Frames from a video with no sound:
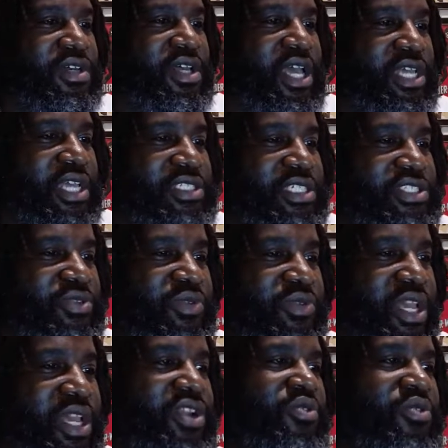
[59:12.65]
And just to
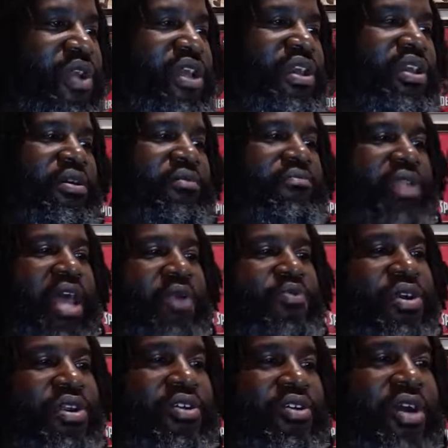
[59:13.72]
reiterate, Black
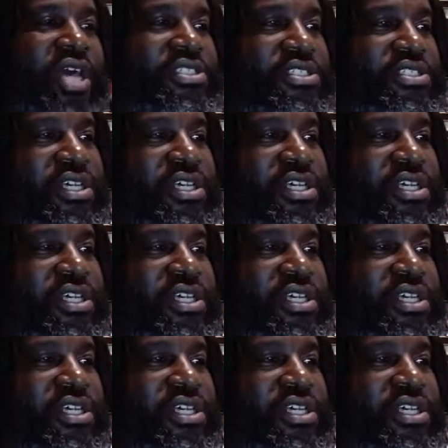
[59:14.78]
Widow has